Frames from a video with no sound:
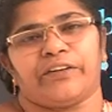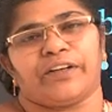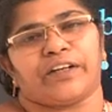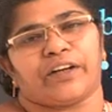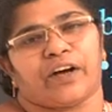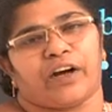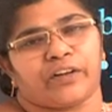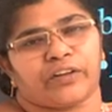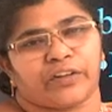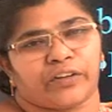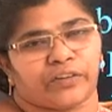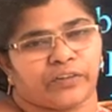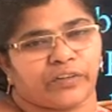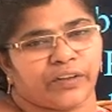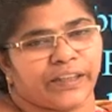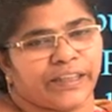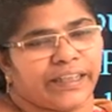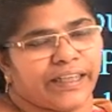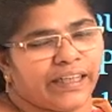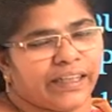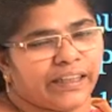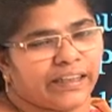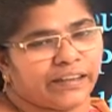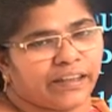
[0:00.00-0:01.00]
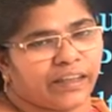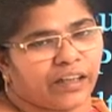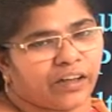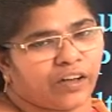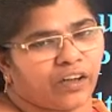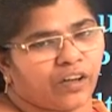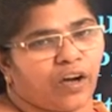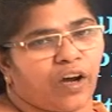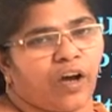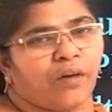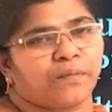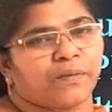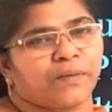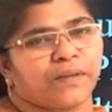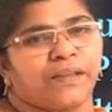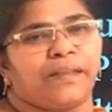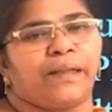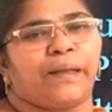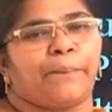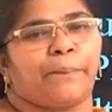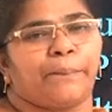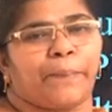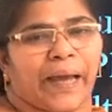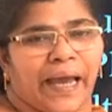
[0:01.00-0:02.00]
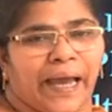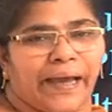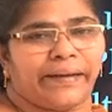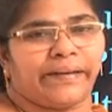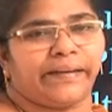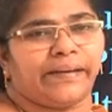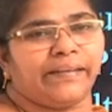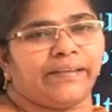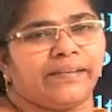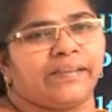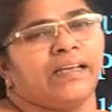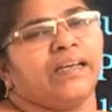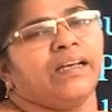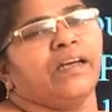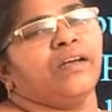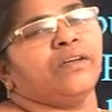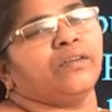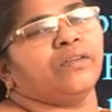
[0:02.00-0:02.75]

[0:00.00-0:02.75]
in order to yield the crops in the Paris.